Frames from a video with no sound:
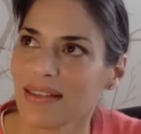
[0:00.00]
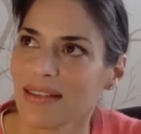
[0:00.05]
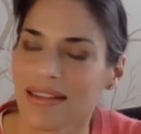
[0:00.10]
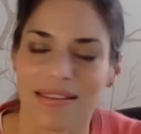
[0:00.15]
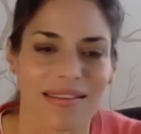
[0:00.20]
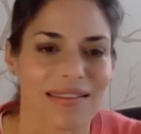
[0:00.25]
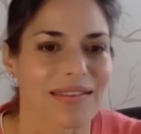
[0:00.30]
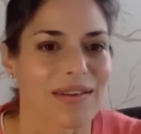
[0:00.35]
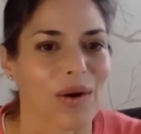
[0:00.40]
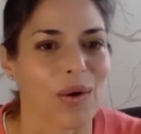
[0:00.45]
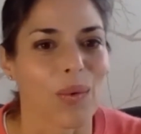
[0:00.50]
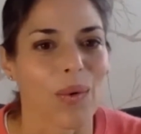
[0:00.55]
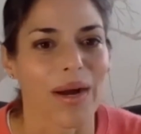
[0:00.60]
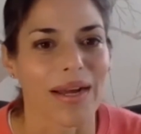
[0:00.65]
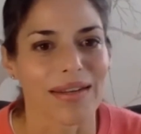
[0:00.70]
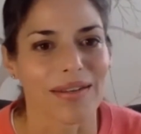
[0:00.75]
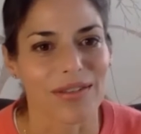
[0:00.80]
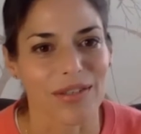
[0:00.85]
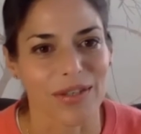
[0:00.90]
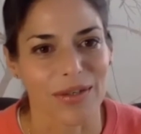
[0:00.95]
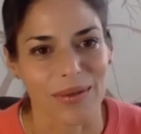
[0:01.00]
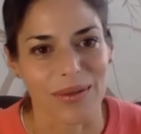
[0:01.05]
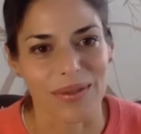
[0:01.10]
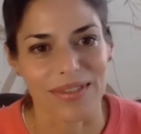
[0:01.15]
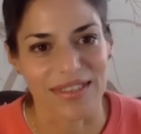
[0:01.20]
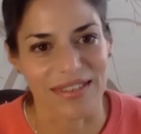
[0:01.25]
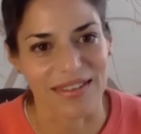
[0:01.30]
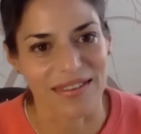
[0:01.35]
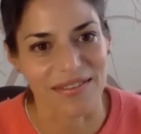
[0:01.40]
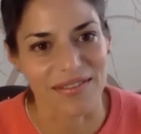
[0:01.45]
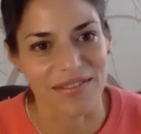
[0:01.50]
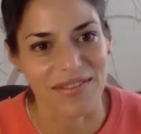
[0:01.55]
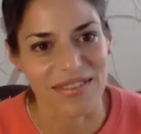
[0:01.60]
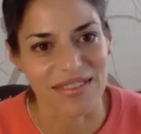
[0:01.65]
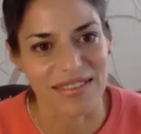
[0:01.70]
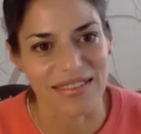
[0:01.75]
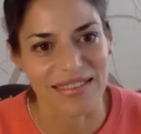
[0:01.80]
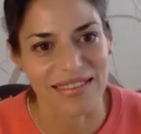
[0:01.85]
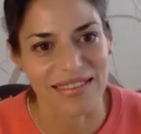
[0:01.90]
and snow white turtle doves."